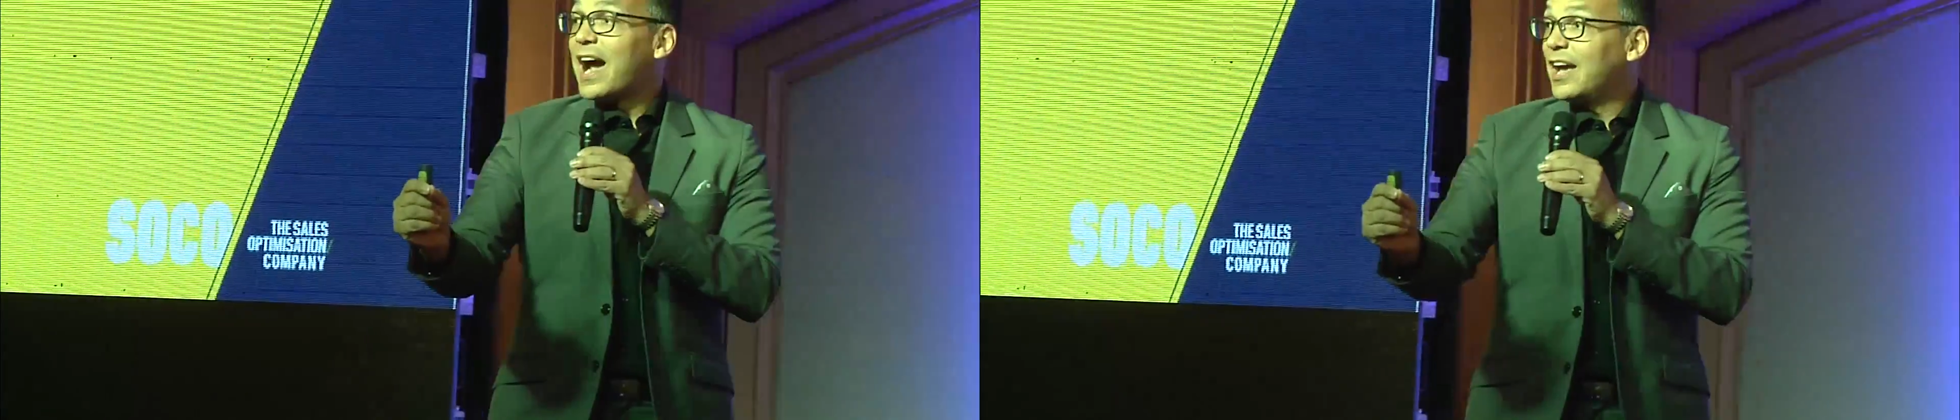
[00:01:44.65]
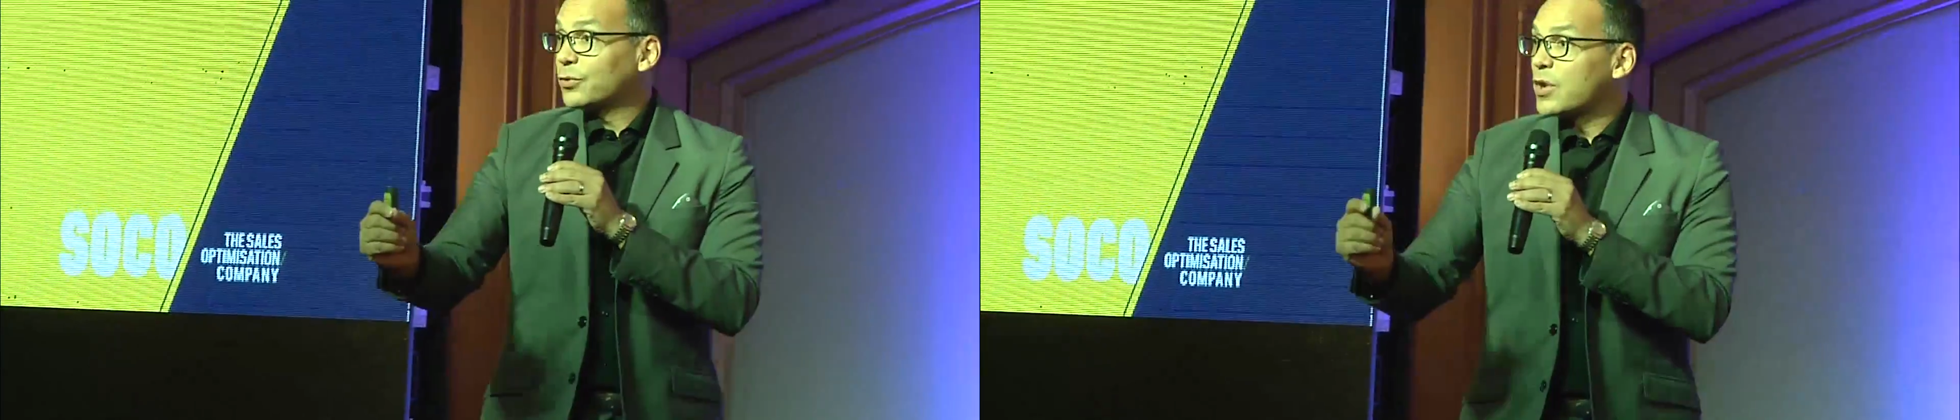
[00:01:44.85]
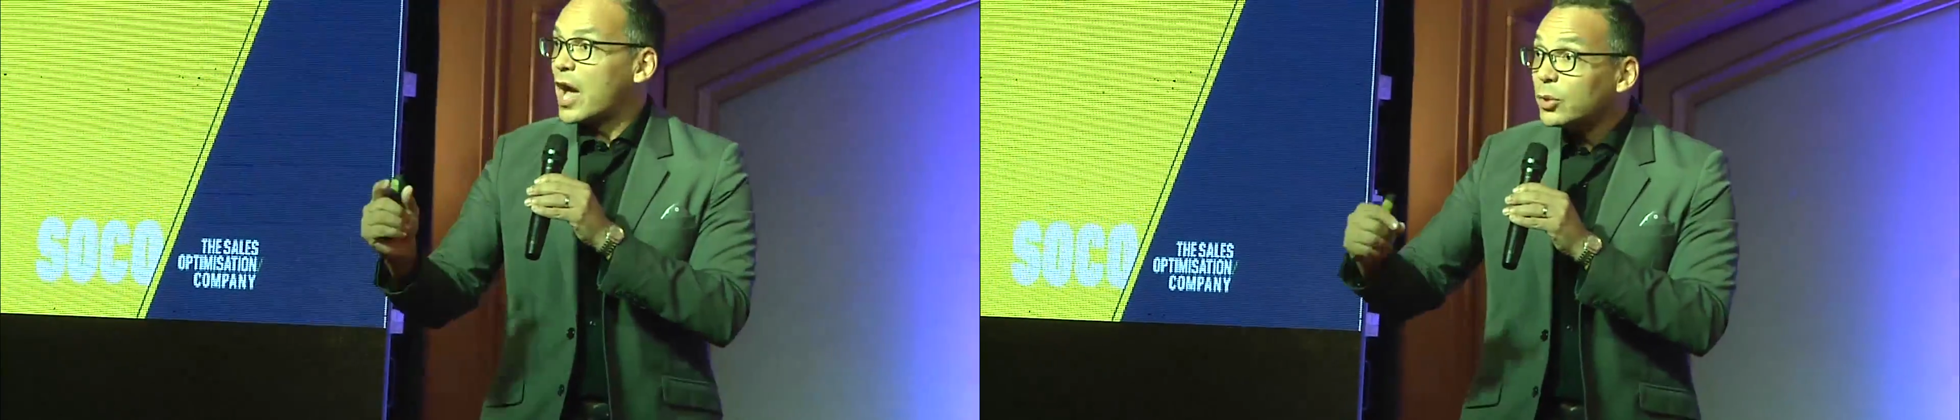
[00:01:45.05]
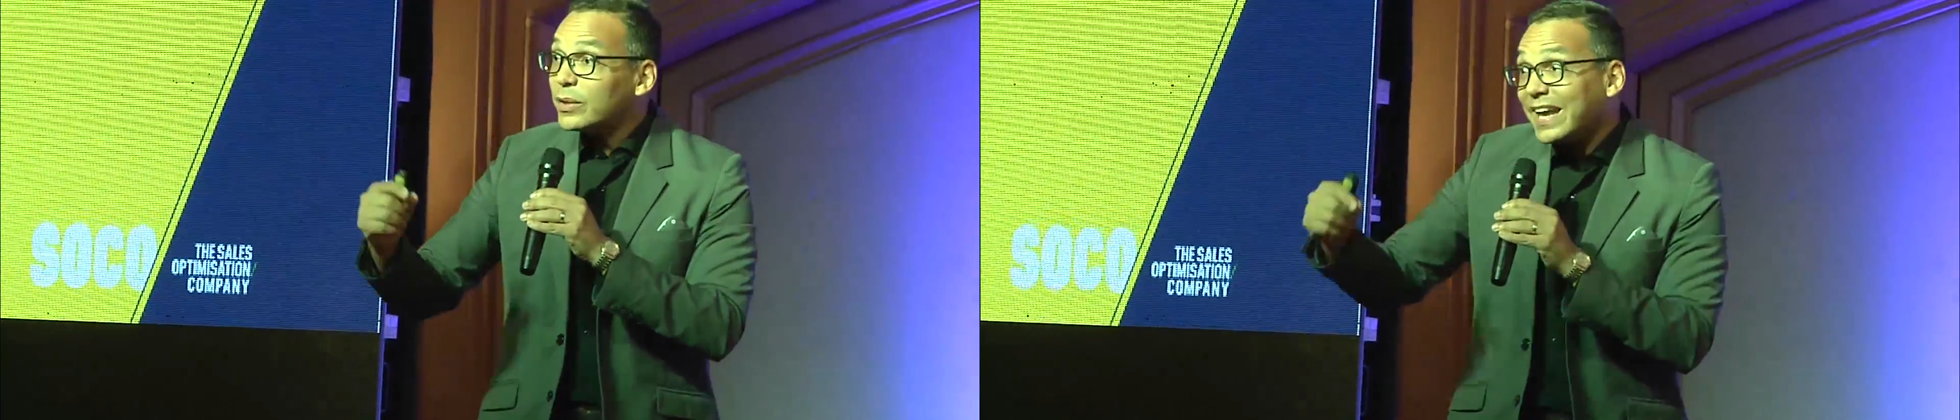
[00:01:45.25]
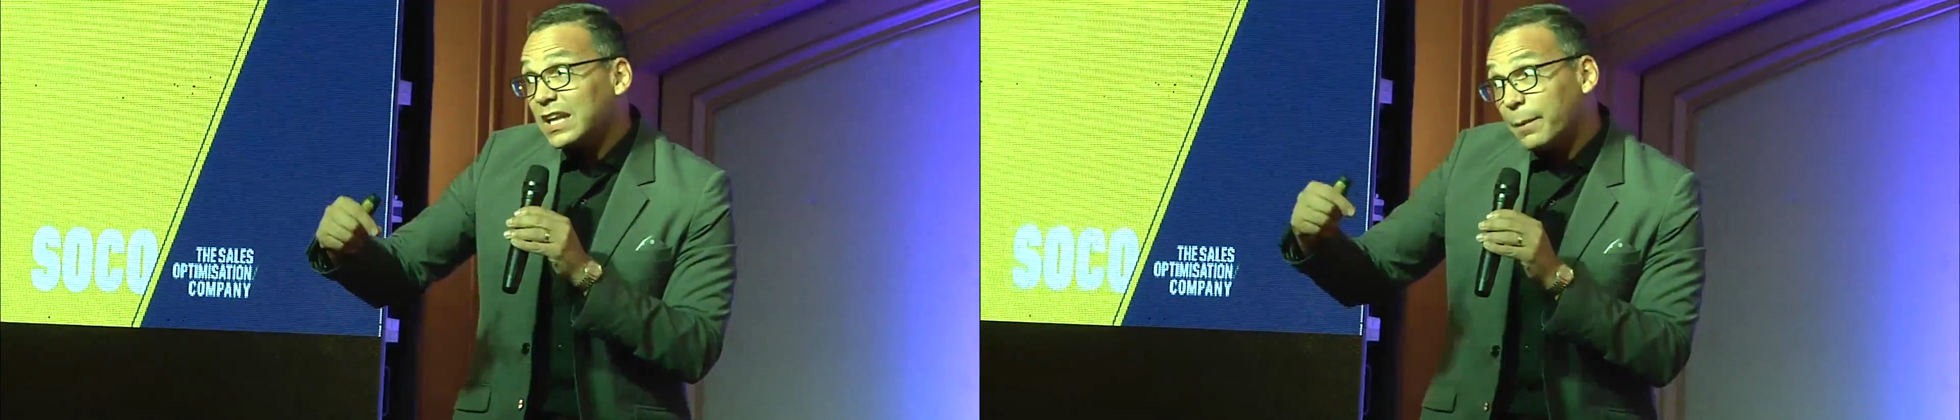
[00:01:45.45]
guys are not
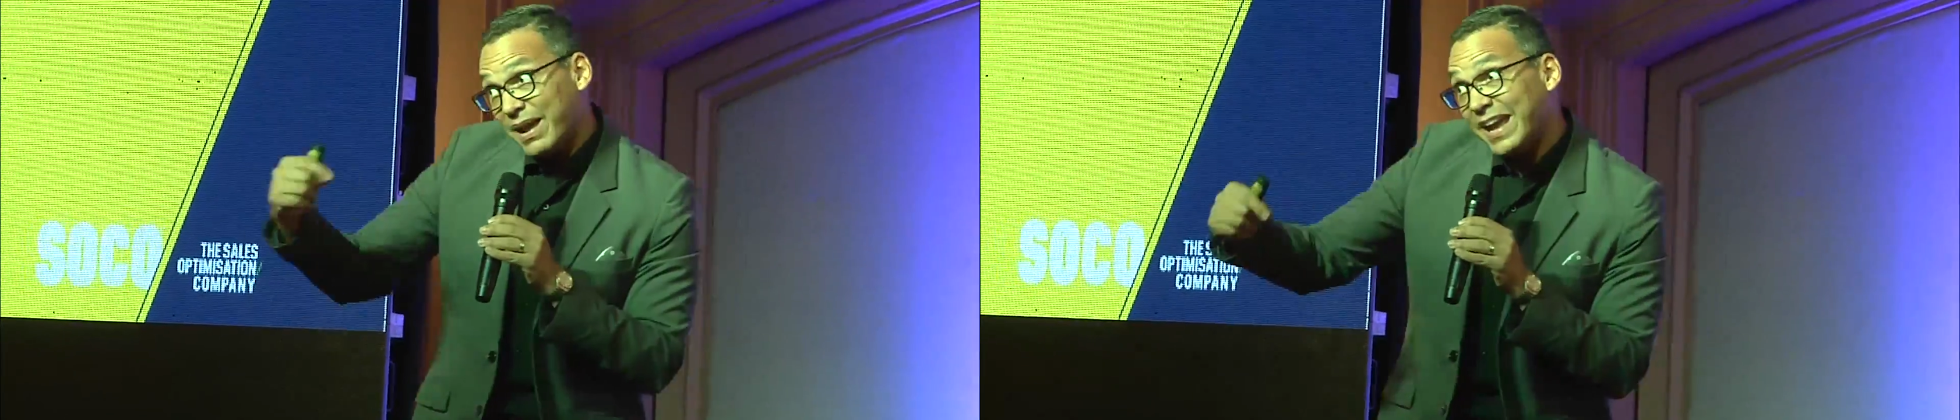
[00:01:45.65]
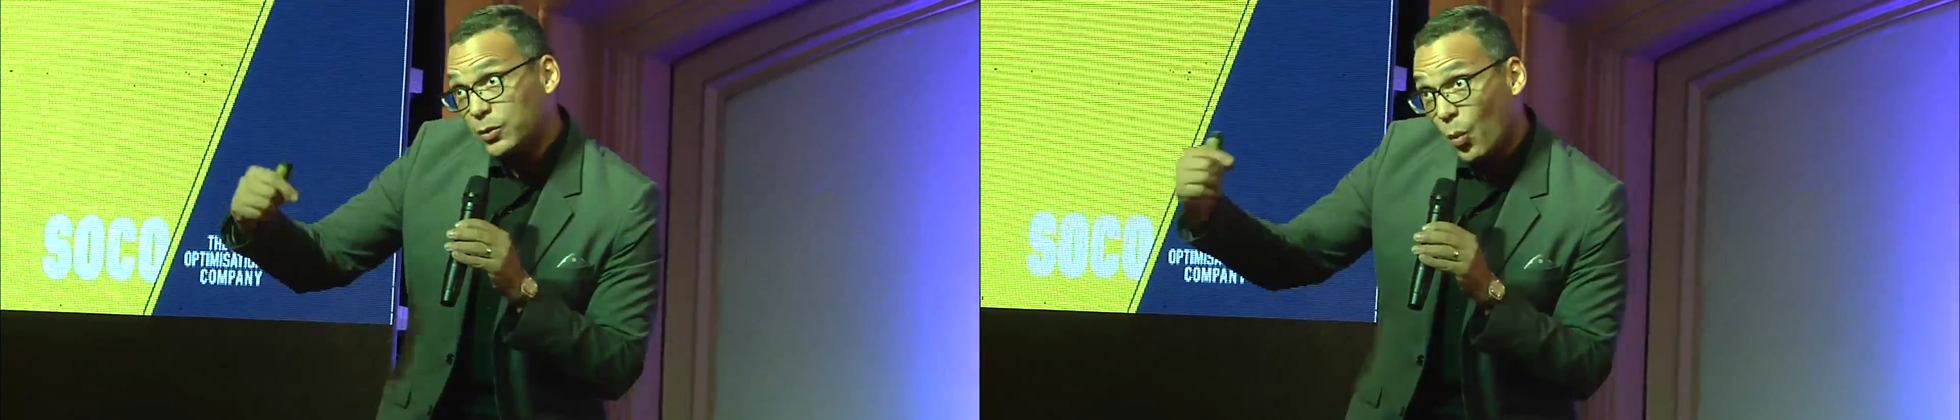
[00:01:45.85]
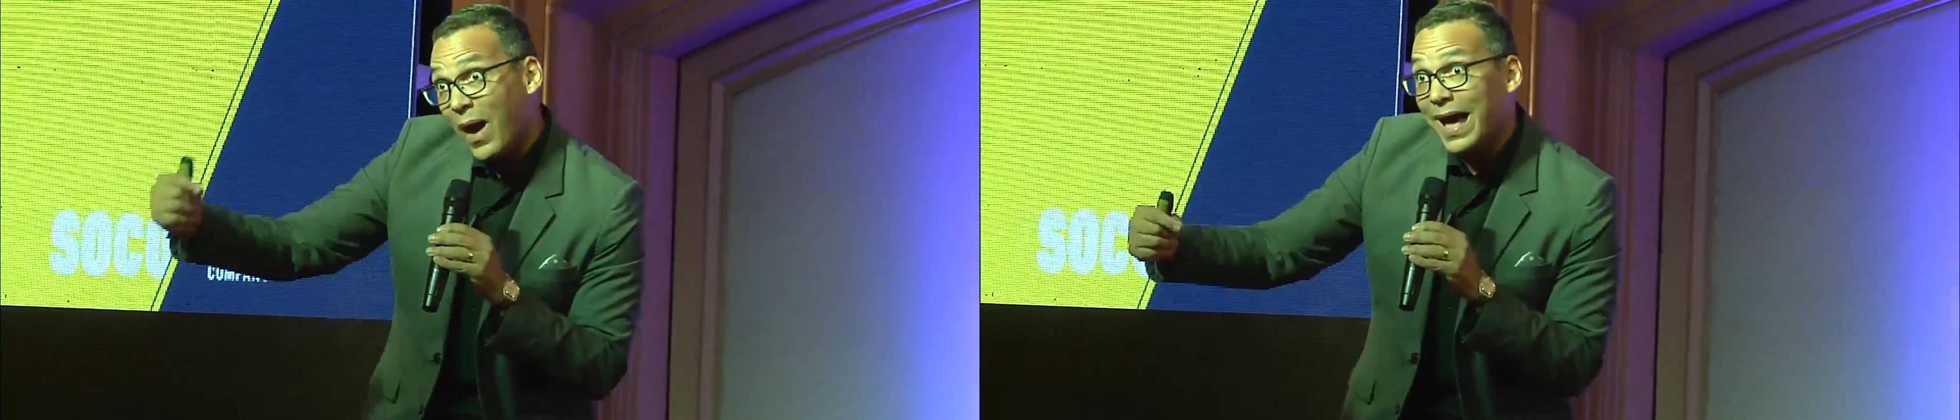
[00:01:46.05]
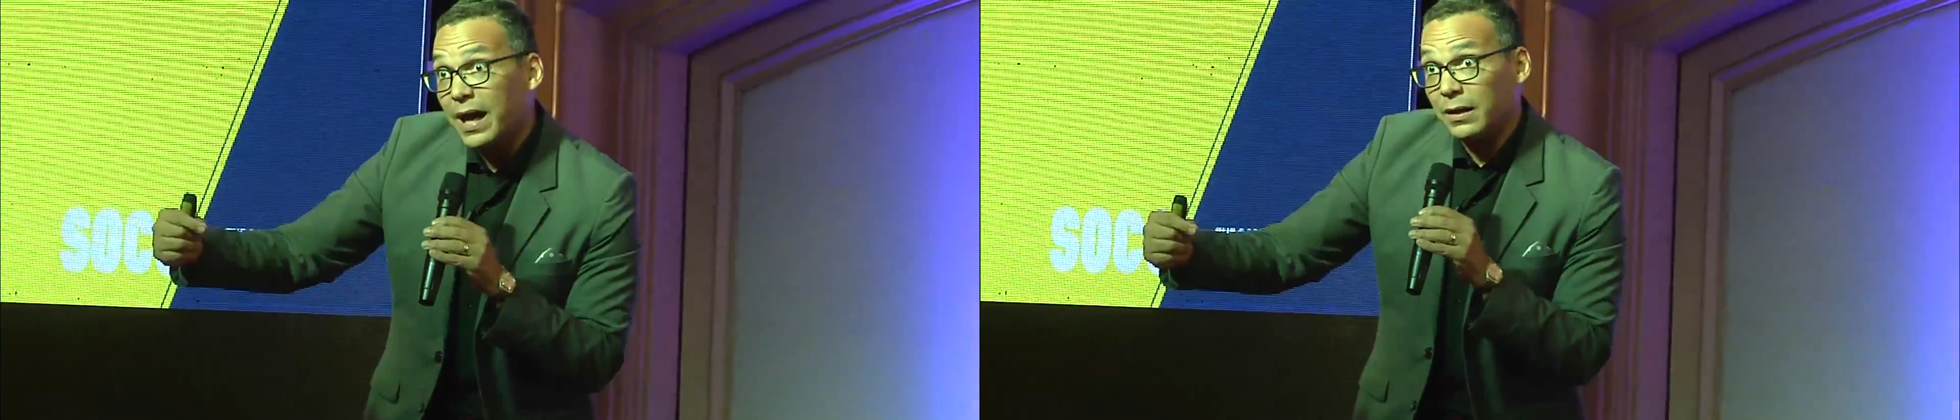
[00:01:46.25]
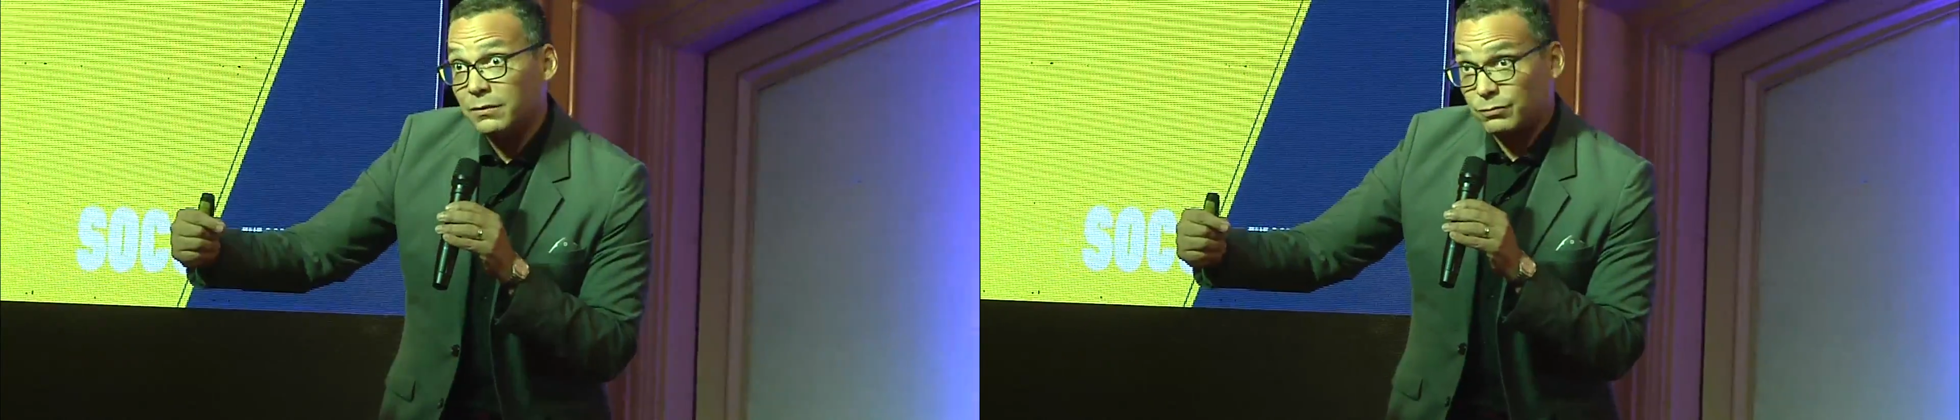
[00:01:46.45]
only getting paid well,